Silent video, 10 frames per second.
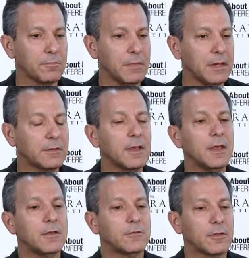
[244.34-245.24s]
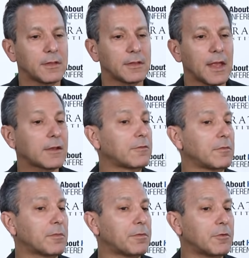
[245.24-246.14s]
meat so that they actually
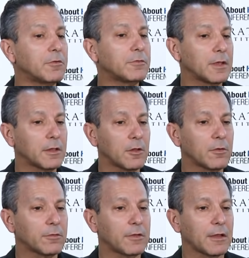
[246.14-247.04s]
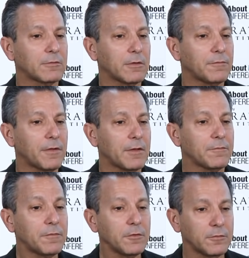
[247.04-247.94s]
were producing a lower saturated fat
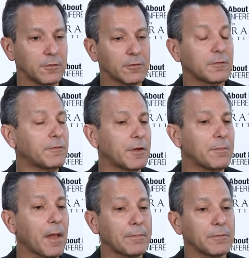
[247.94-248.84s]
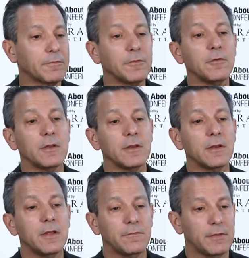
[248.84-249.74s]
food source, a very popular food in
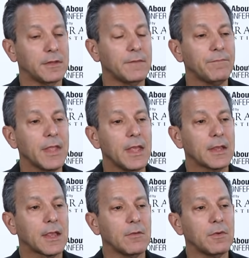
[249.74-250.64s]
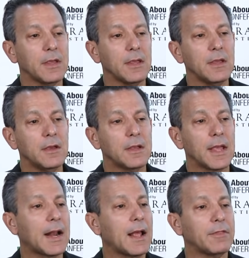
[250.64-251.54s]
Finland? Can we
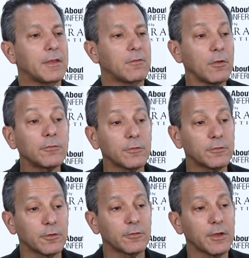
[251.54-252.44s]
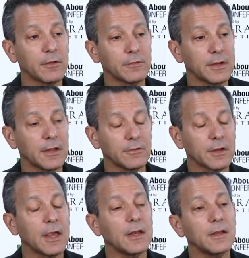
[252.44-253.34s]
get on the grocery store shelves and
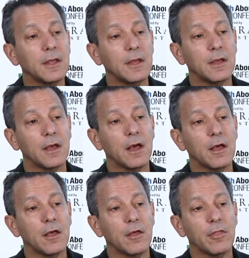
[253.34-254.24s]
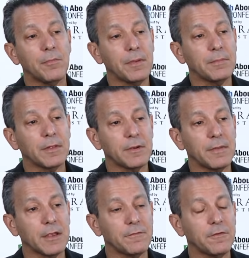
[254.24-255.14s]
educate uh, the people that are
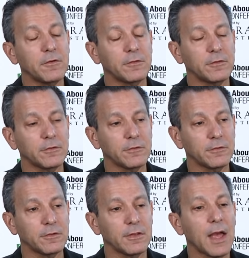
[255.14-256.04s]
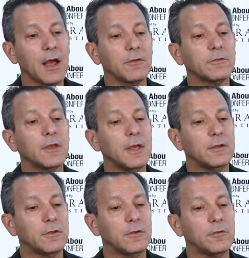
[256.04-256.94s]
making food decisions in the house
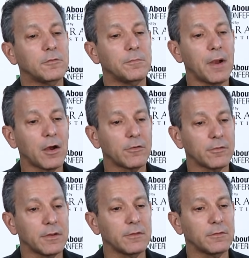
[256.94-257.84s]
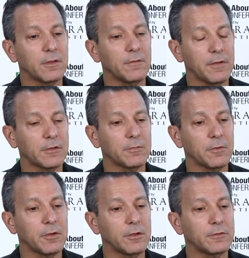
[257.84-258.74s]
to use margarines of vegetable
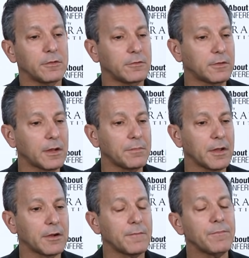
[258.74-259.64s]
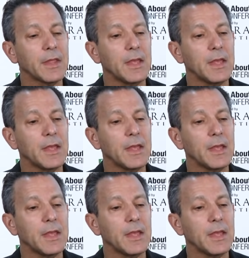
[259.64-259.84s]
oils instead of butter?